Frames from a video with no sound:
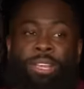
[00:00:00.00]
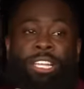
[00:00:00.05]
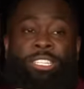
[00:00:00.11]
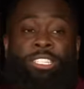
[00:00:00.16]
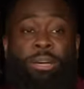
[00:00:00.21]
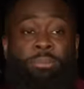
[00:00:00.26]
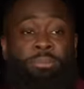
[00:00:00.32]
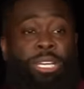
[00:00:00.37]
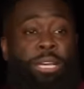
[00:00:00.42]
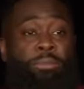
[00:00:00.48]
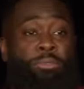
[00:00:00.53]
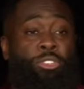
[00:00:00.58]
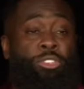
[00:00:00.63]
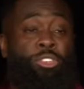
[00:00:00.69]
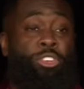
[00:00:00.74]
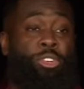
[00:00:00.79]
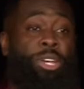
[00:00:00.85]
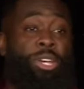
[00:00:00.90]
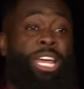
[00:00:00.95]
Sometimes
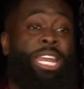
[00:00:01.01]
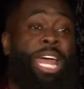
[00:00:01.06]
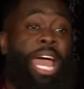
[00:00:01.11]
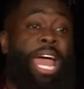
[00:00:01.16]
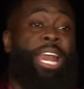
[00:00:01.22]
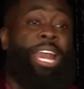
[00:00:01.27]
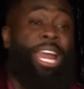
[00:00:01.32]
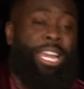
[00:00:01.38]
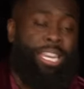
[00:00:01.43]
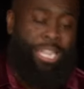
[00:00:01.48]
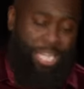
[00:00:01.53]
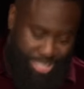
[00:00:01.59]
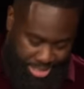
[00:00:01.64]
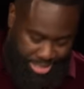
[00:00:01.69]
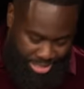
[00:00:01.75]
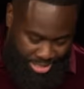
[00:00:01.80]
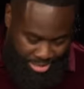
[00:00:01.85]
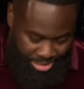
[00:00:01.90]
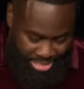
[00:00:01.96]
you, in LA,
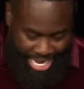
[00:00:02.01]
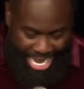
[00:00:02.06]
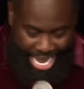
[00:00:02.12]
listen,